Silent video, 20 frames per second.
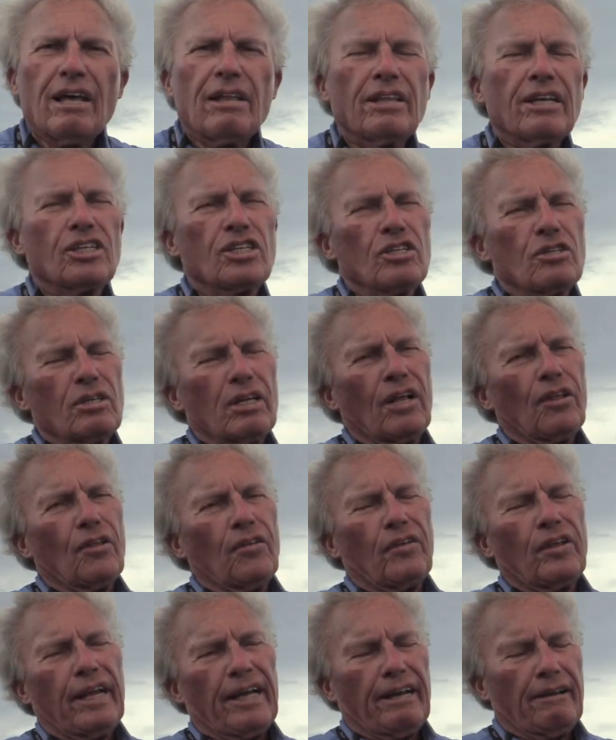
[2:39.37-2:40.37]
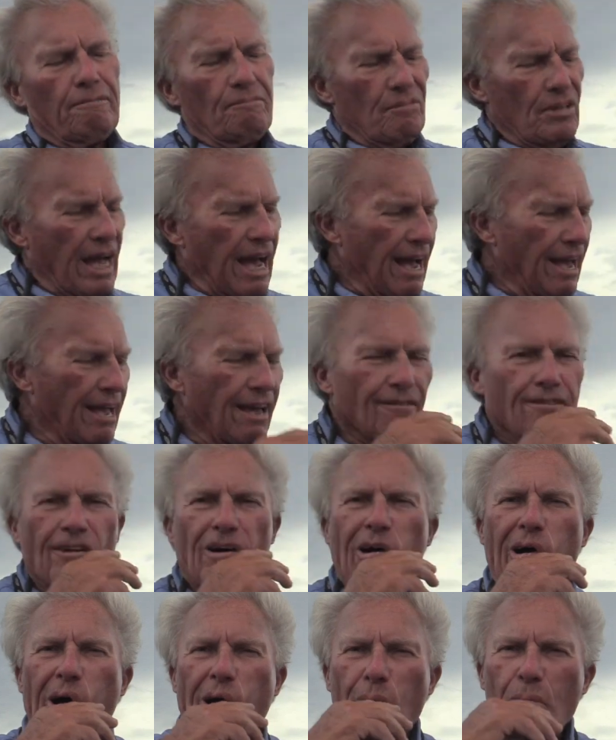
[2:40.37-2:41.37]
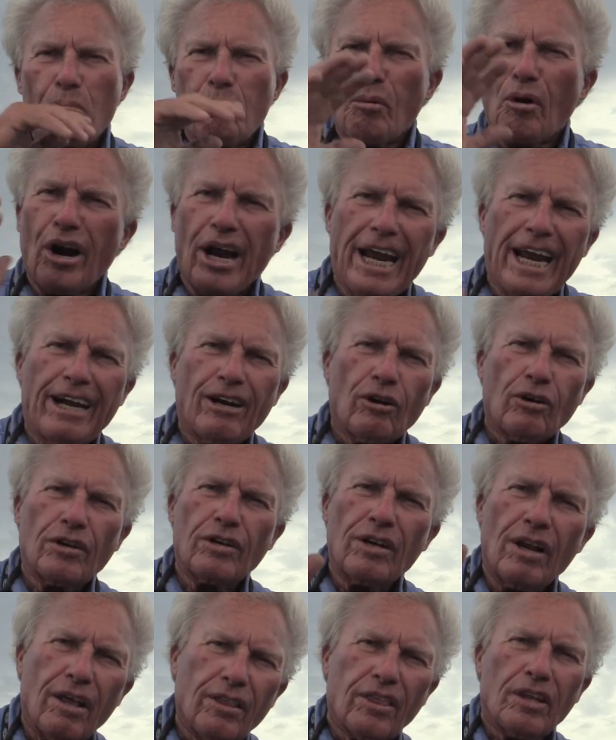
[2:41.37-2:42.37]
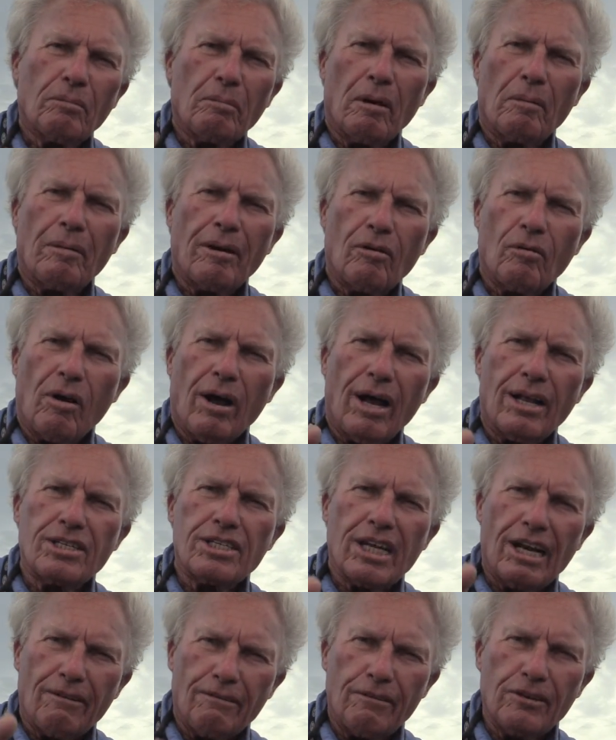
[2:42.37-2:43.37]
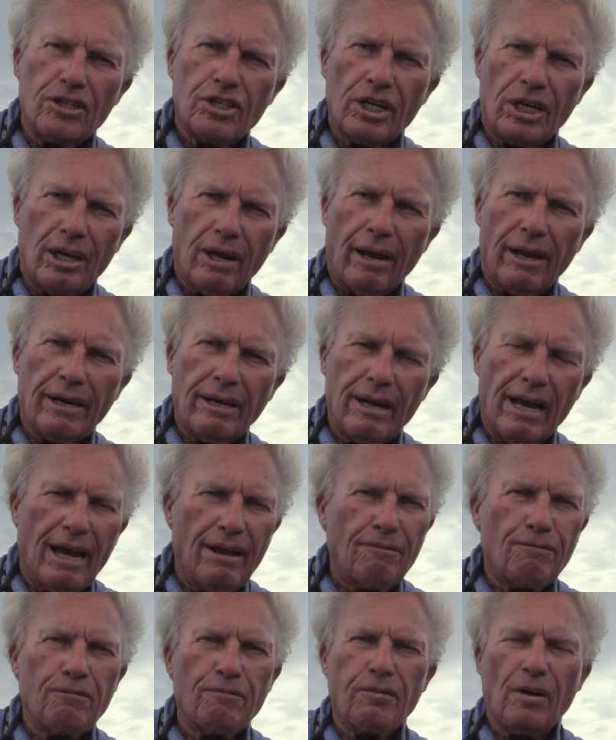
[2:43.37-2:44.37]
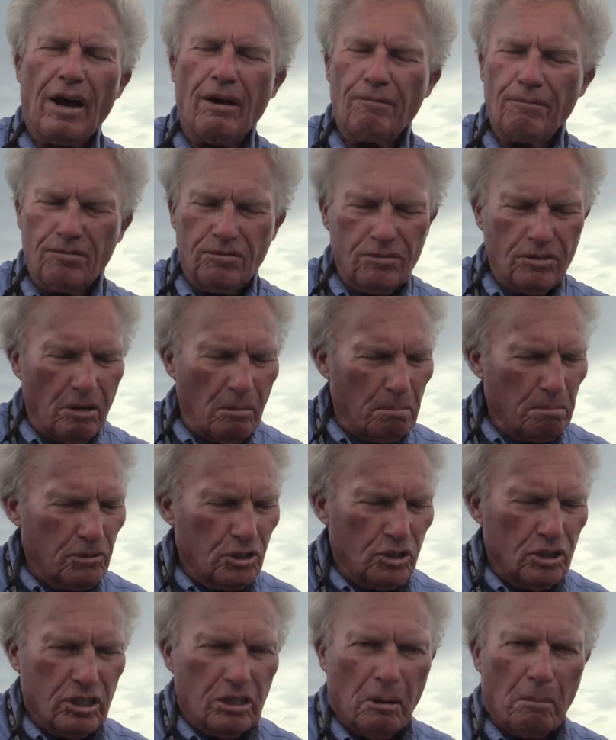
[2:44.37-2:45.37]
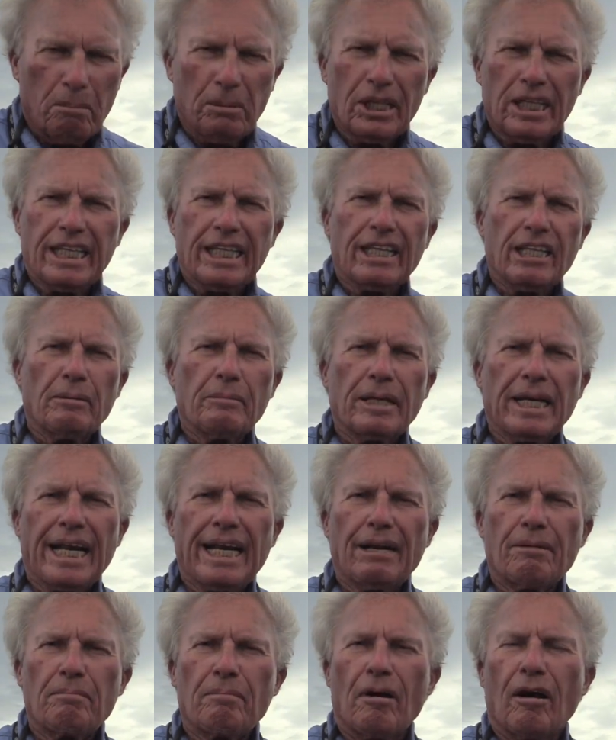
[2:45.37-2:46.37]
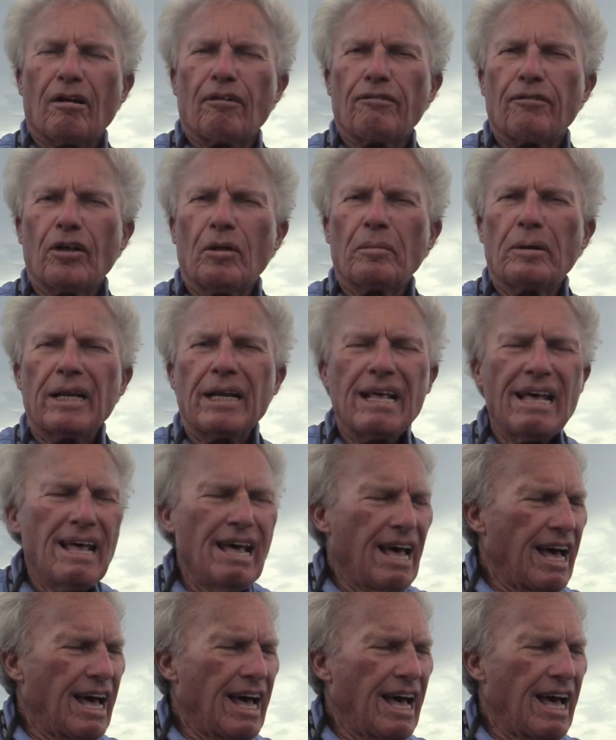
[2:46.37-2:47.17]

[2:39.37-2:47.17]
This is another thing. I have braid on nothing but my rods that I fish at night. I've completely eliminated monofilament.